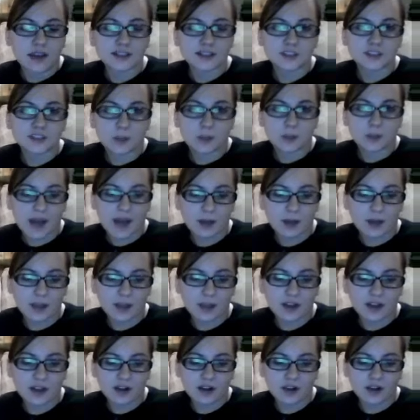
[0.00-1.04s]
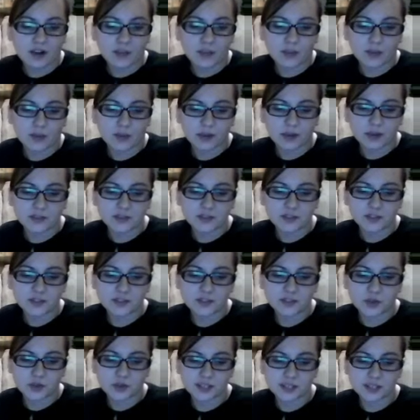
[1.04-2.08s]
you'll palpate all the bones,
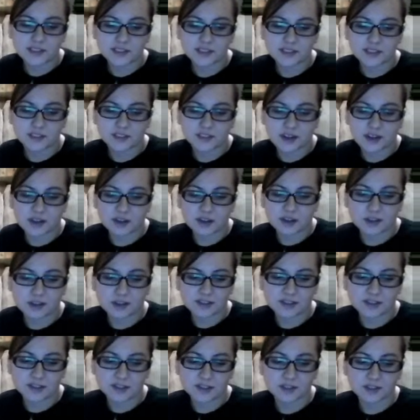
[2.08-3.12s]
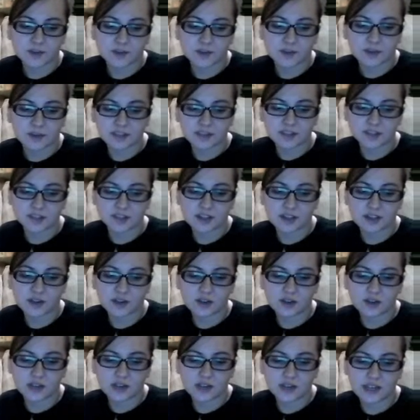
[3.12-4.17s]
joints, and surrounding muscles for muscle tone,
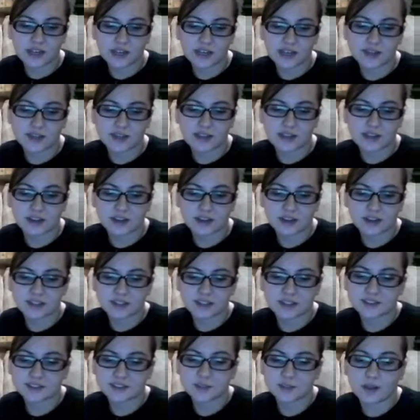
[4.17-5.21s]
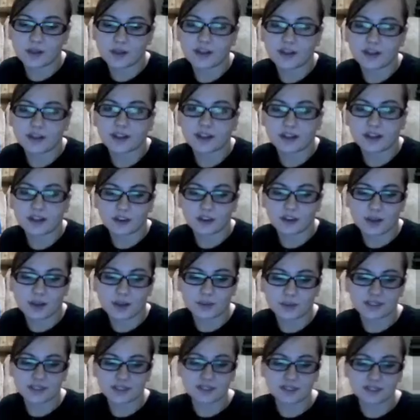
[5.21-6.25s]
heat, tenderness, swelling, and
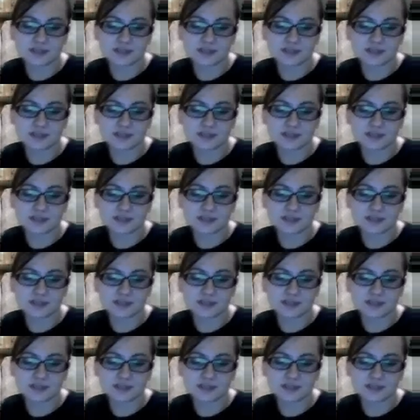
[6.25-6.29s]
crepitus.